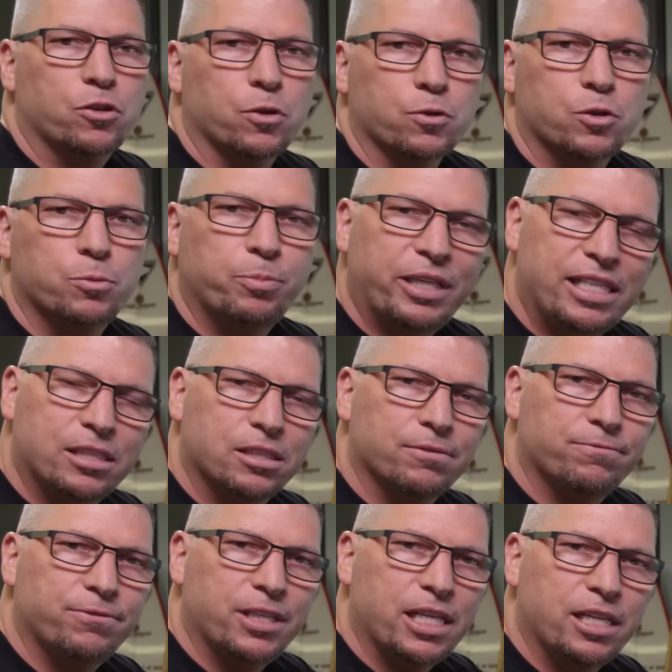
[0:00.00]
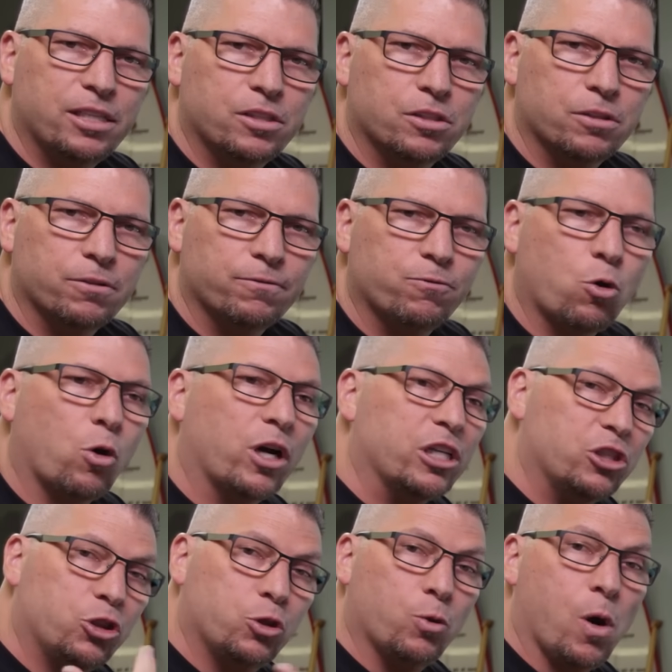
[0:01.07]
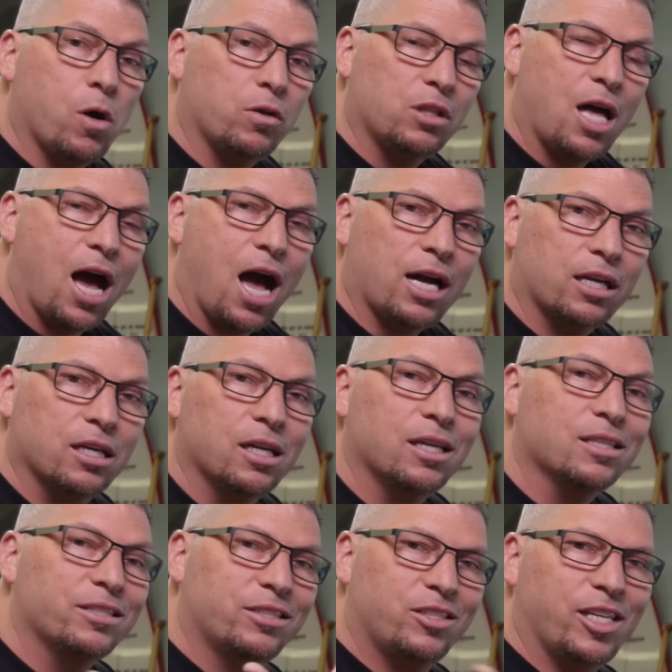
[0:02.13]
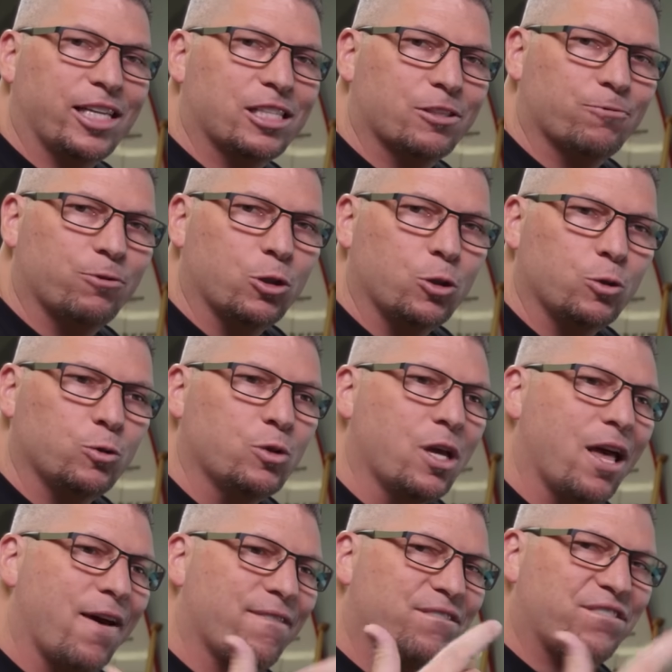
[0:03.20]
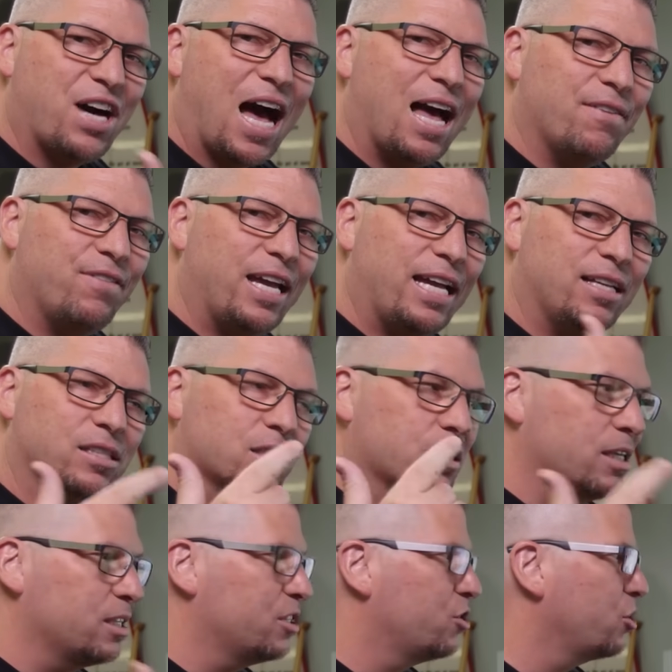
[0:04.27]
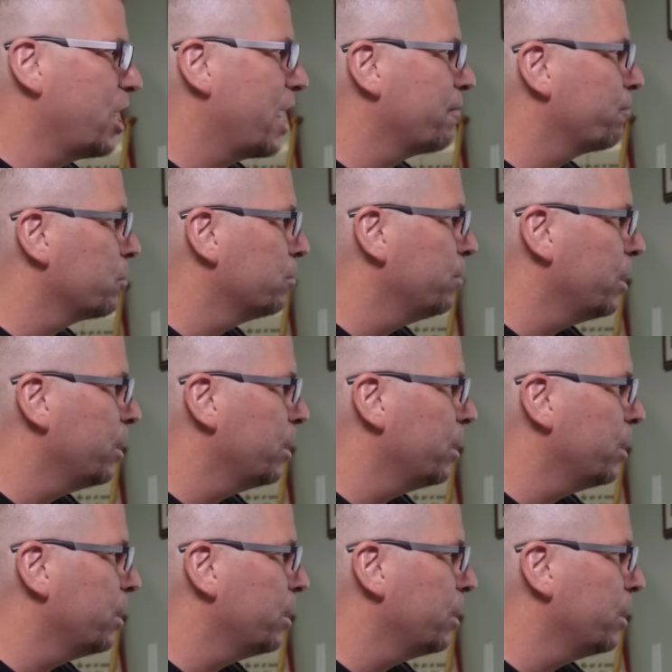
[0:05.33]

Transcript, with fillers: so speeds and feeds for our Duo Lock 6 flute 5/8 chamfer